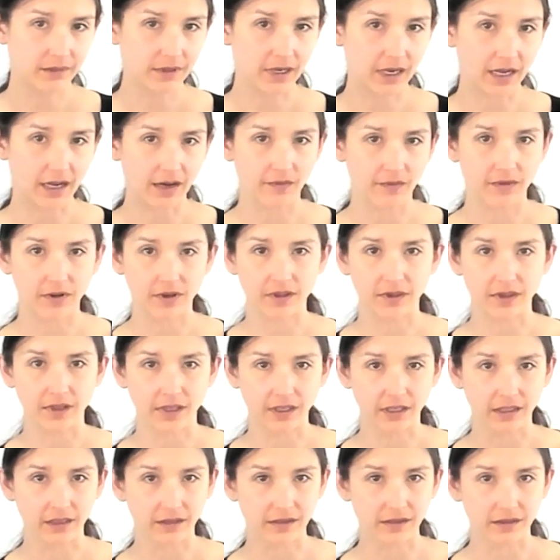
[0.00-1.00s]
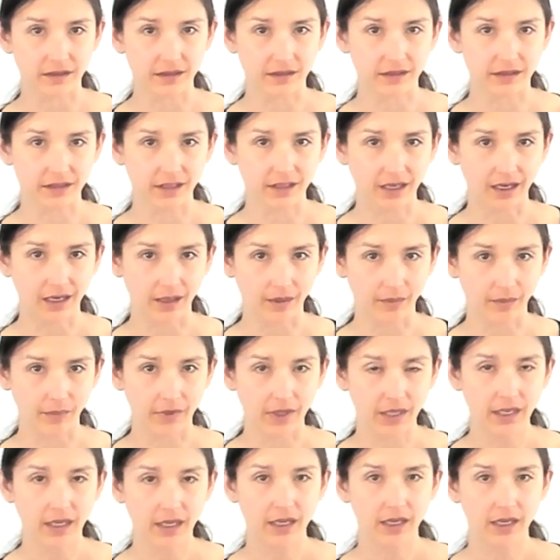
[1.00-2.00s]
Everything is the same
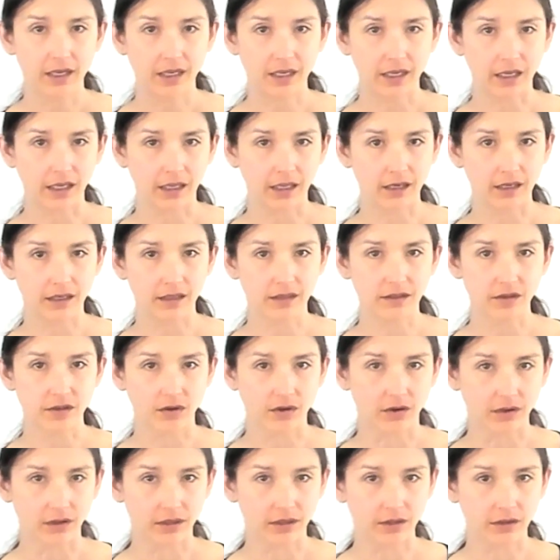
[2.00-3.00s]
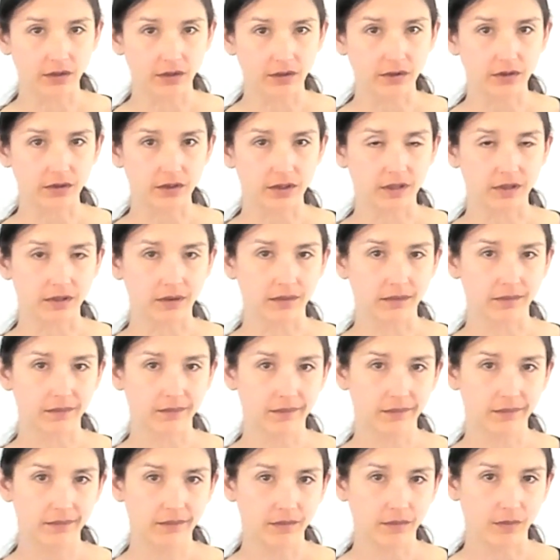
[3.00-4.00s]
it is all illusion,
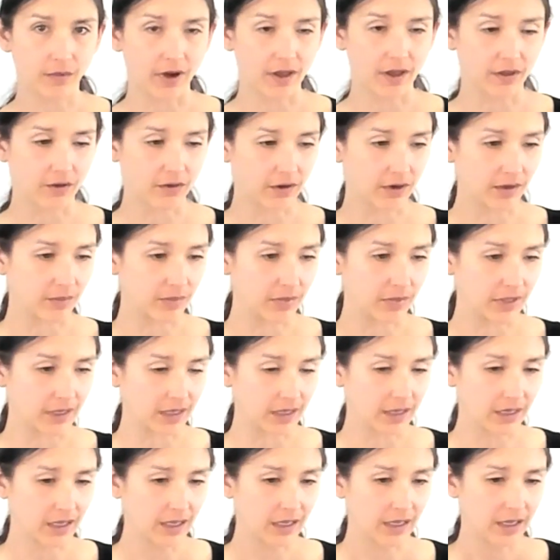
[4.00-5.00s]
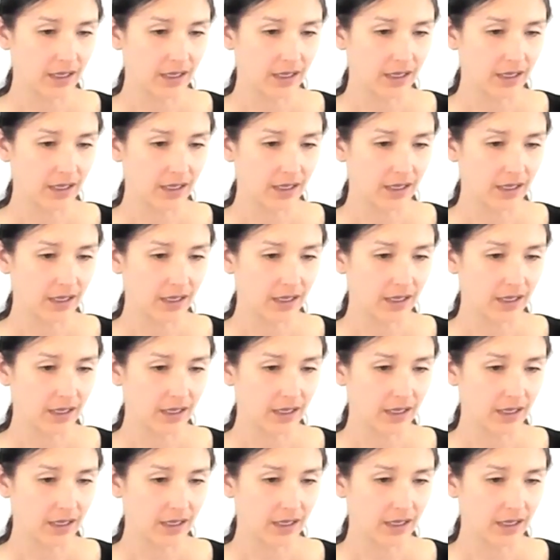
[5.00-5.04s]
whether it be